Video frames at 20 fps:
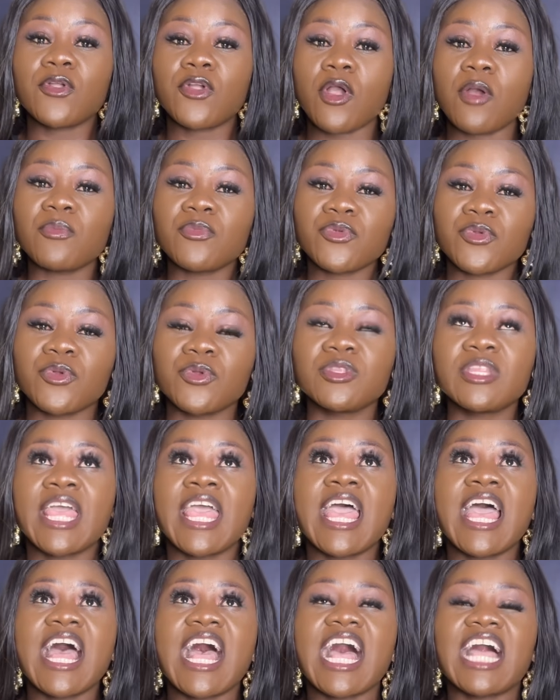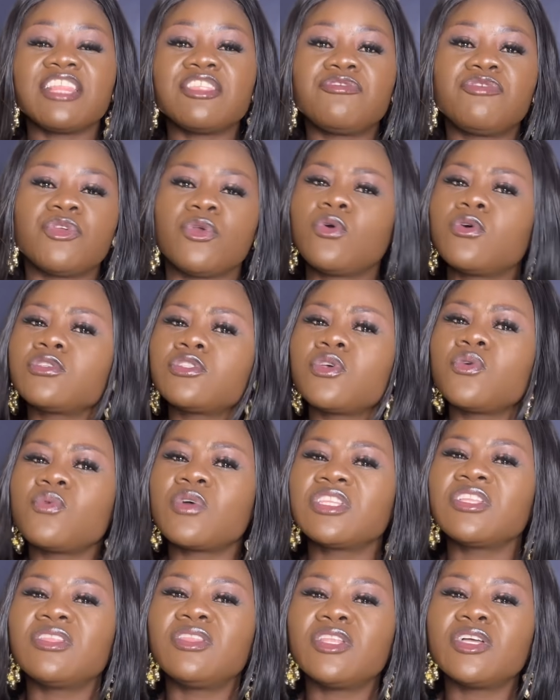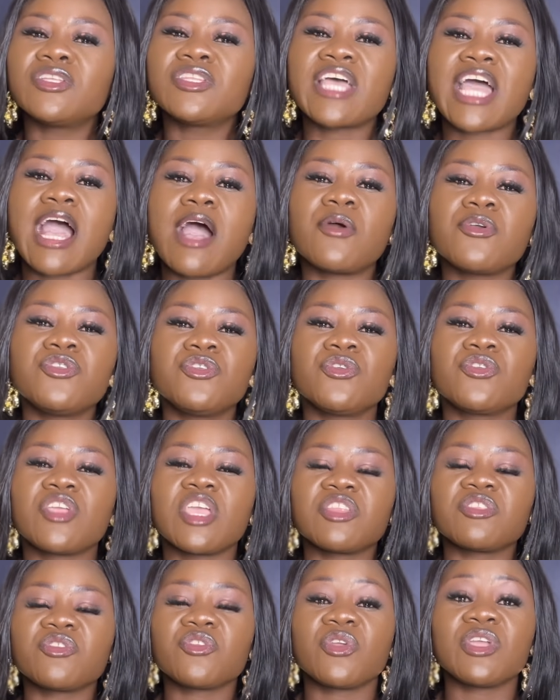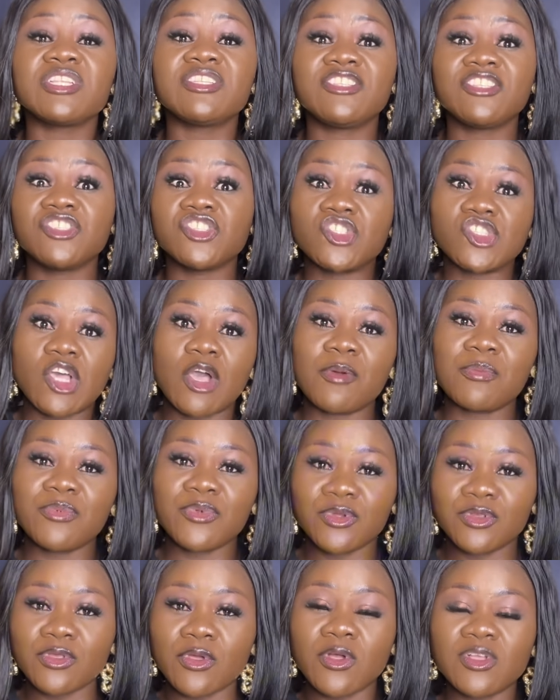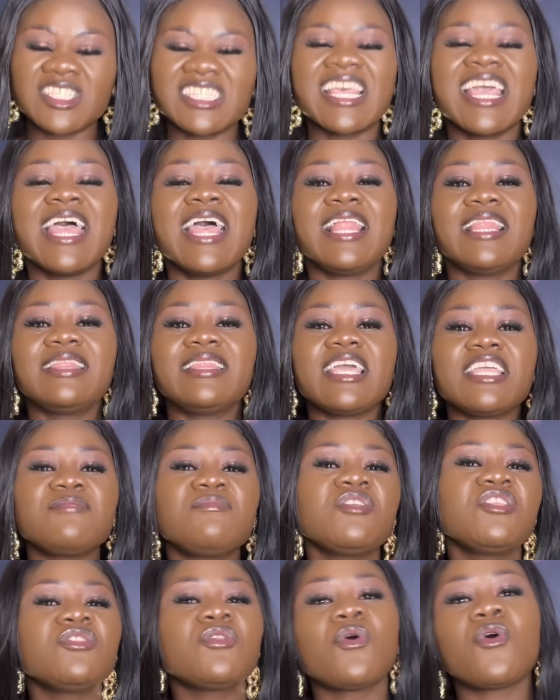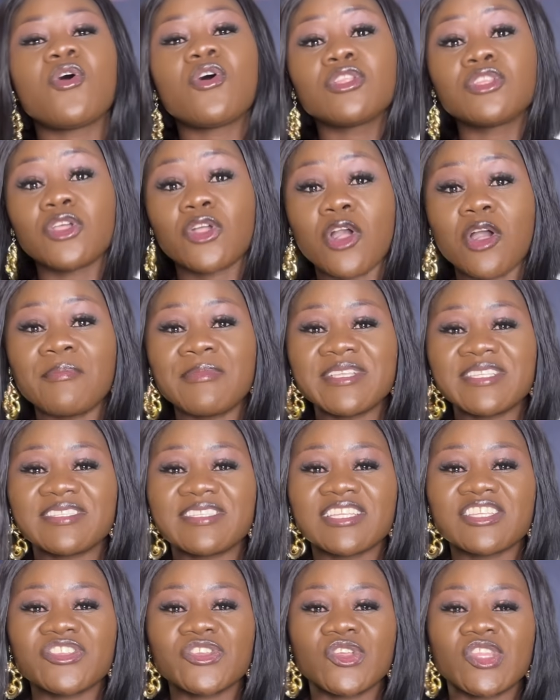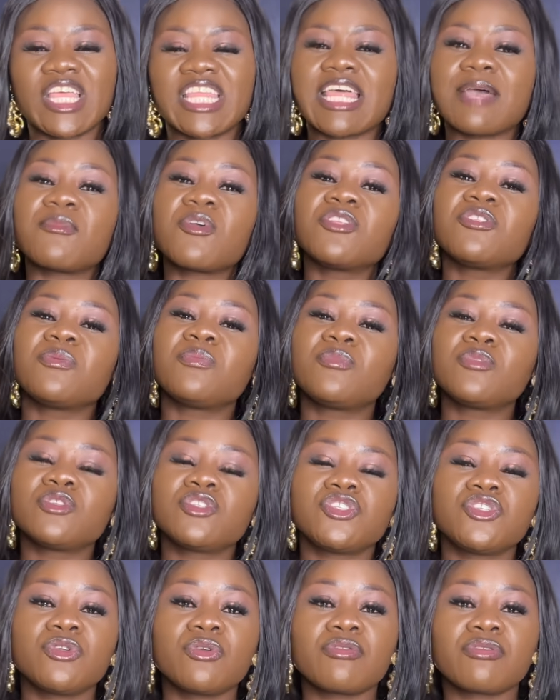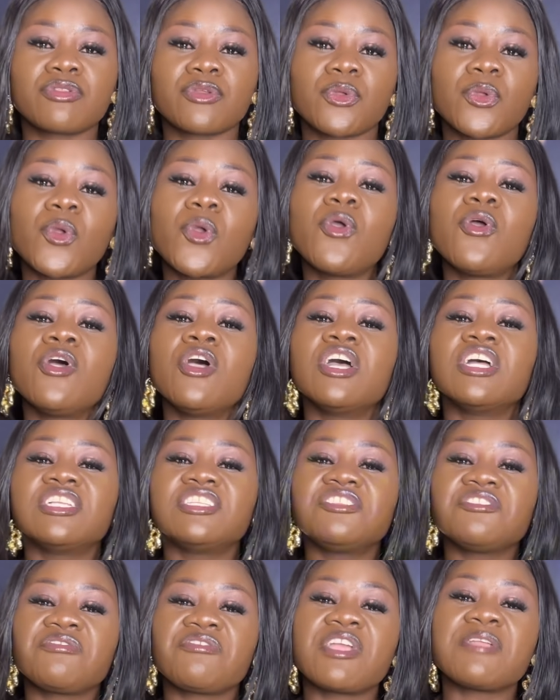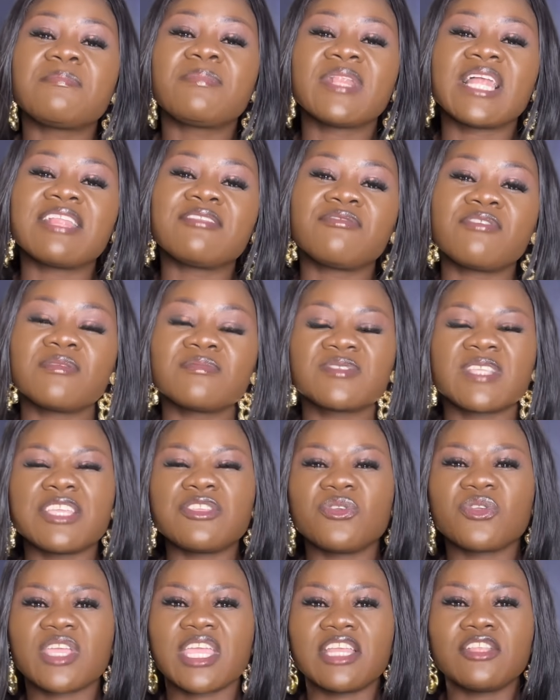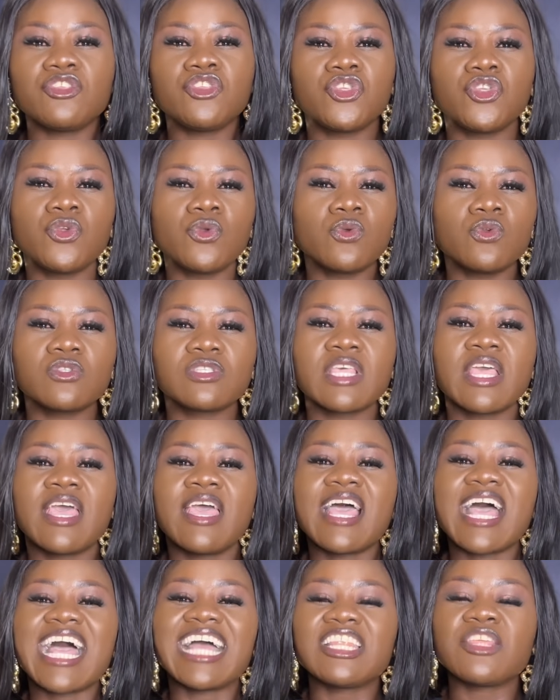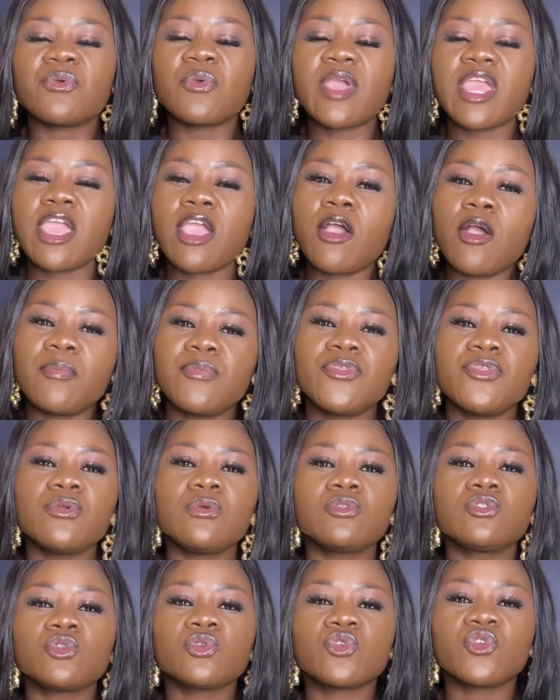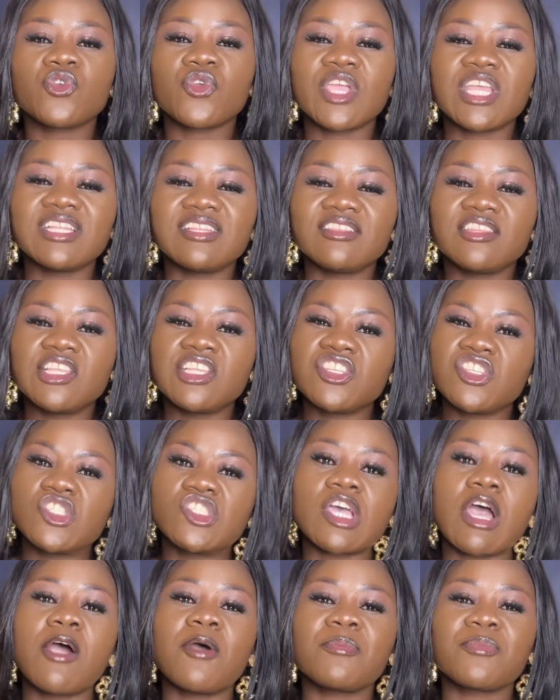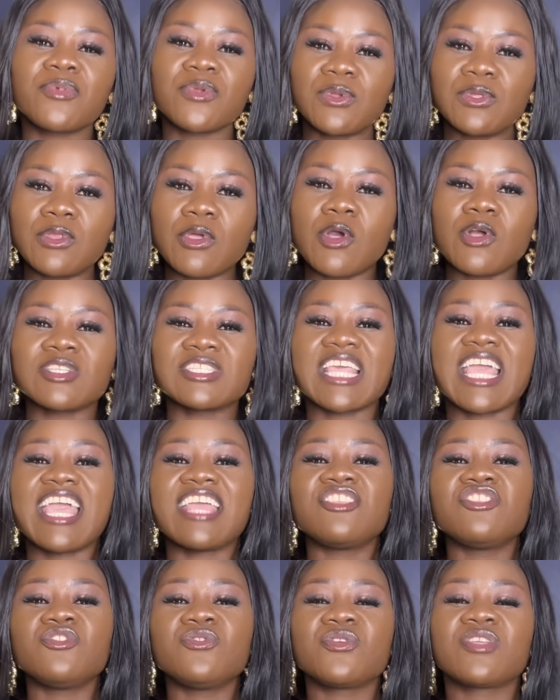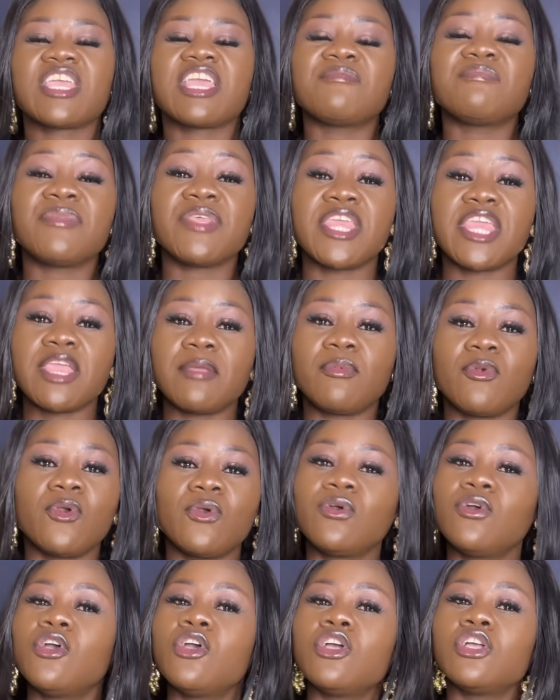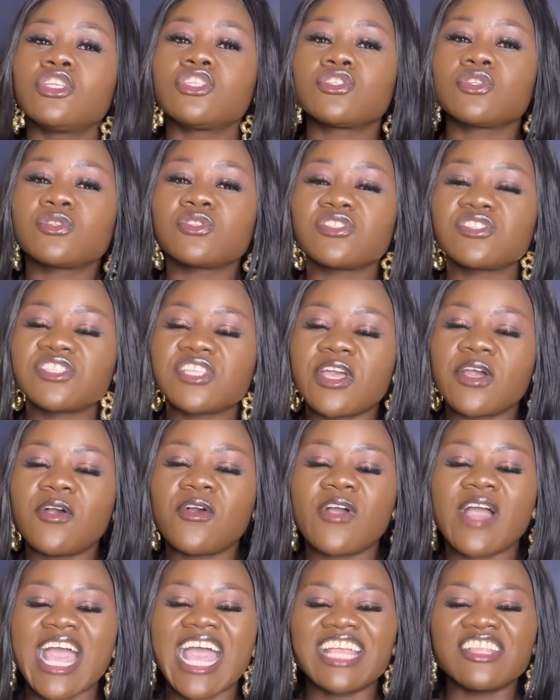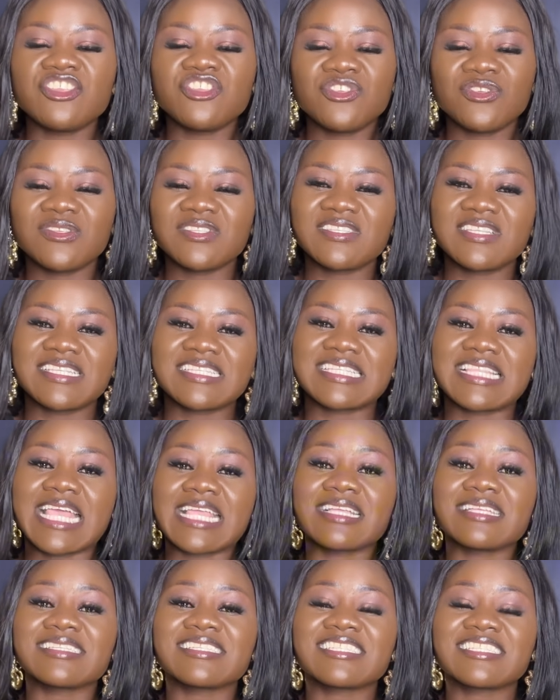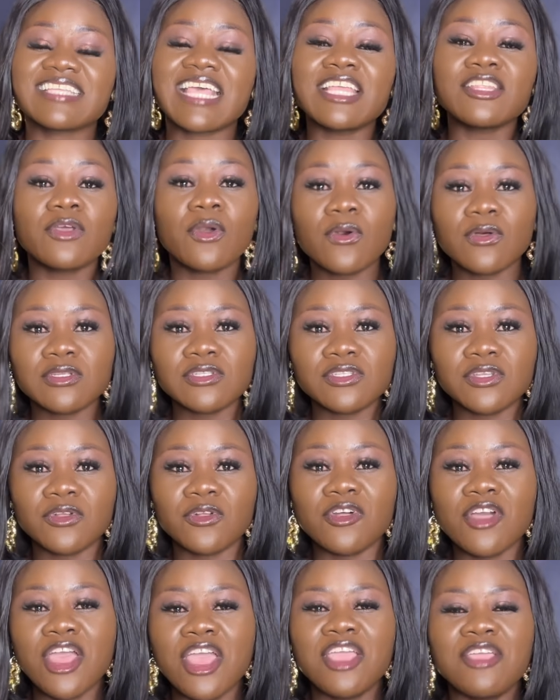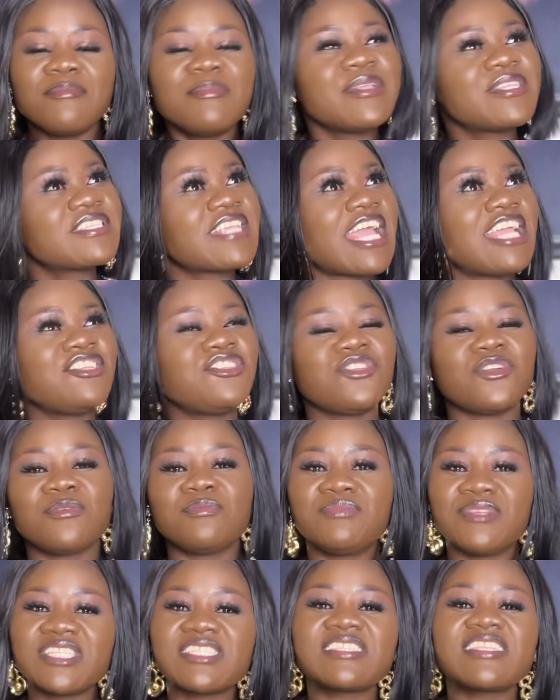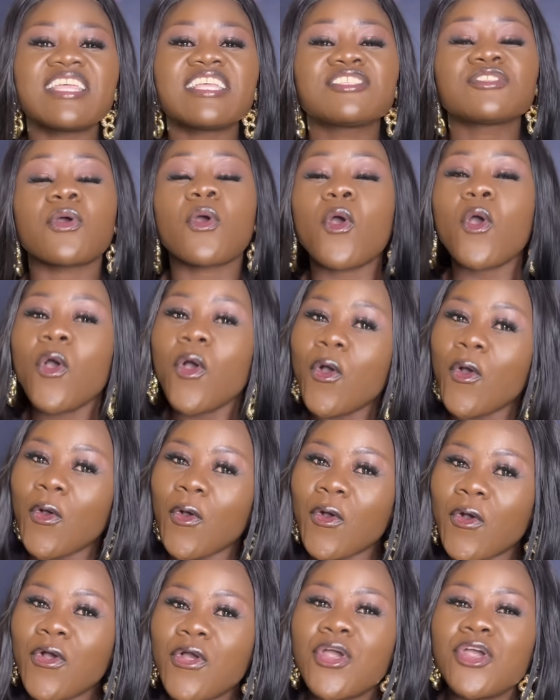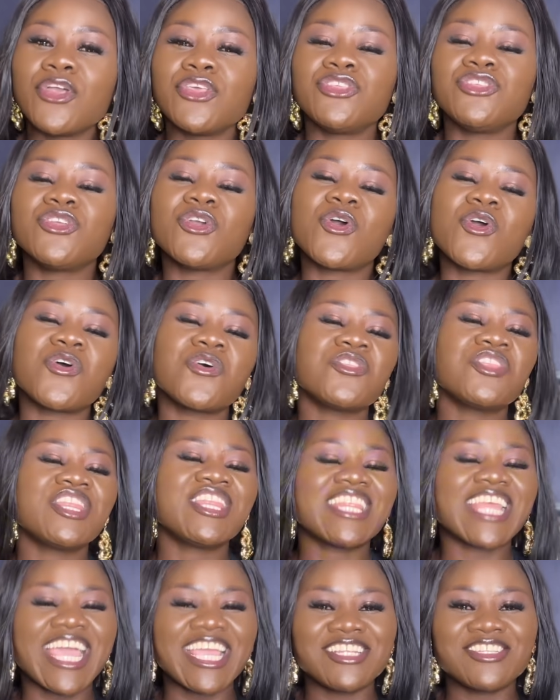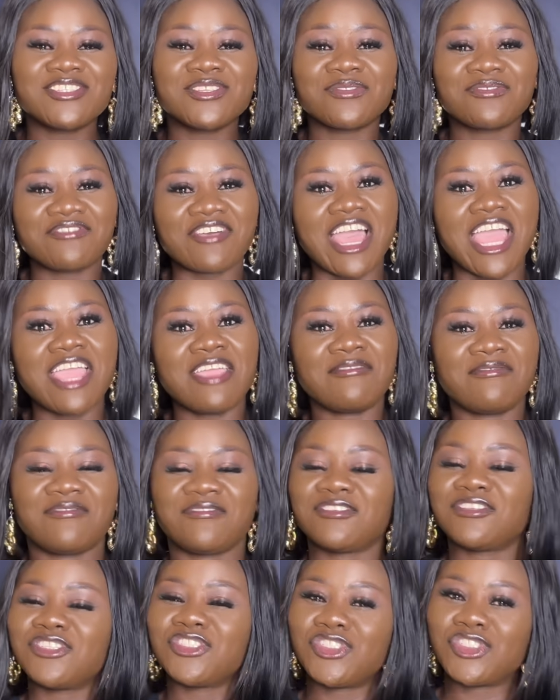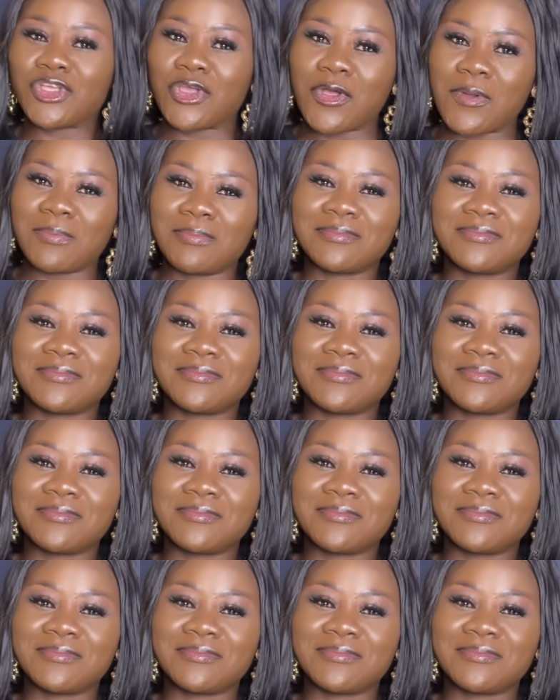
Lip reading: Gumroad, and if you also want to learn how you can create digital products, let me know on the comment section, and I'm going to put you through different platforms that you can use, and it will help you to create digital products, and you can be able to sell and use this like a side hustle besides your business or your 9 to 5 job.